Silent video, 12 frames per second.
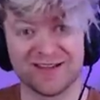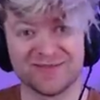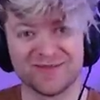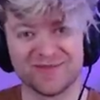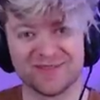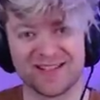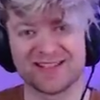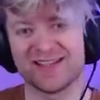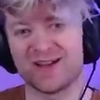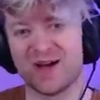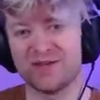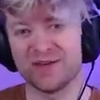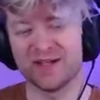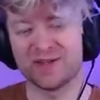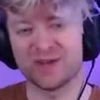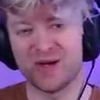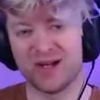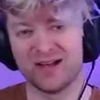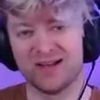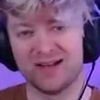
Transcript: him. That's like offering a draw.